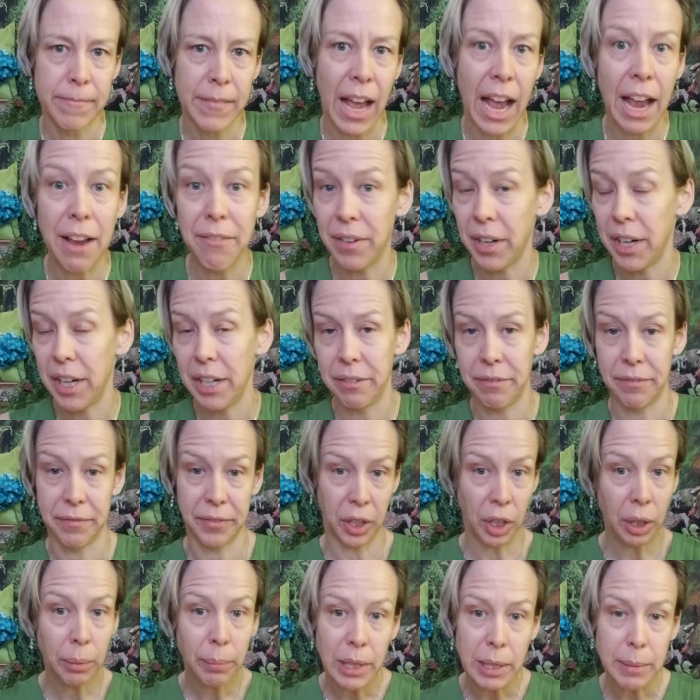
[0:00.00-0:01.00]
I very
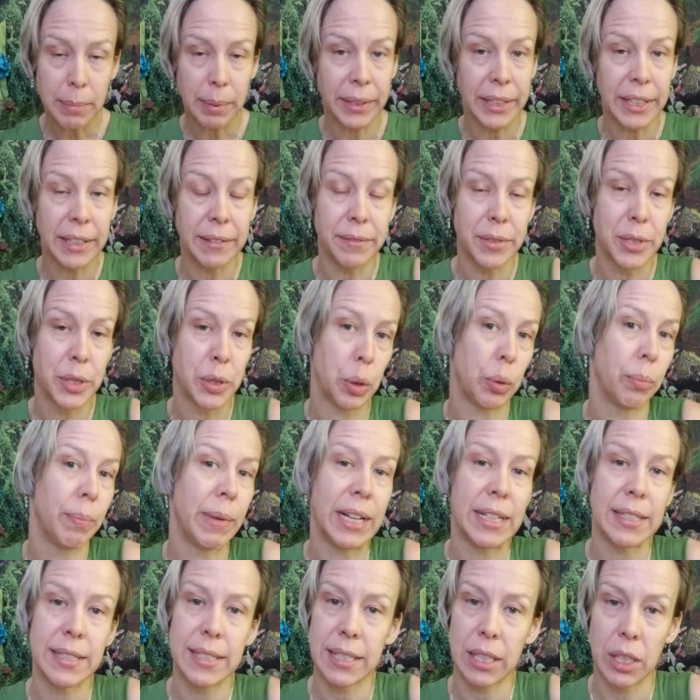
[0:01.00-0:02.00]
firmly believe
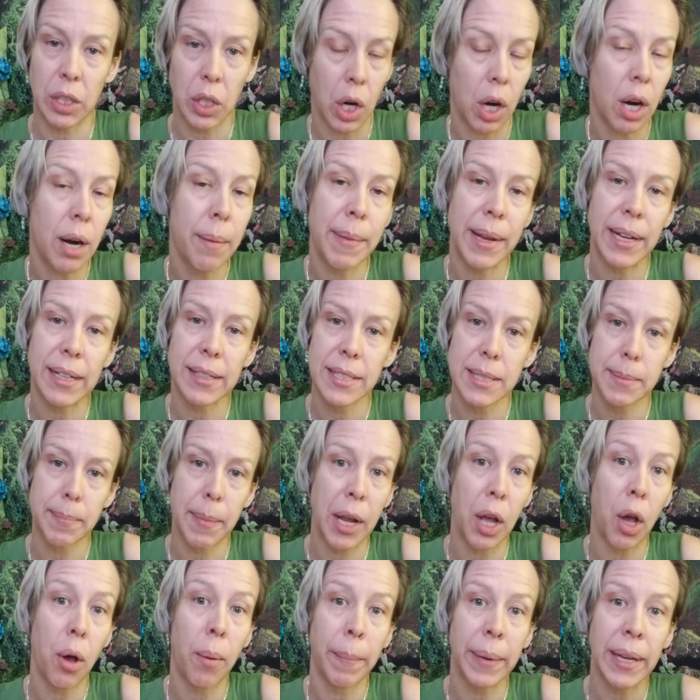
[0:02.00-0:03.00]
soulmates and karmics by
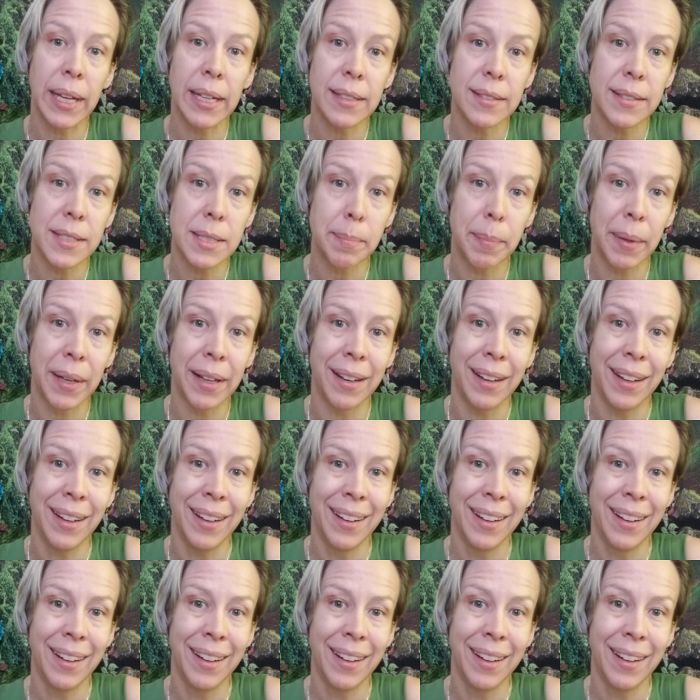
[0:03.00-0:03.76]
all means, but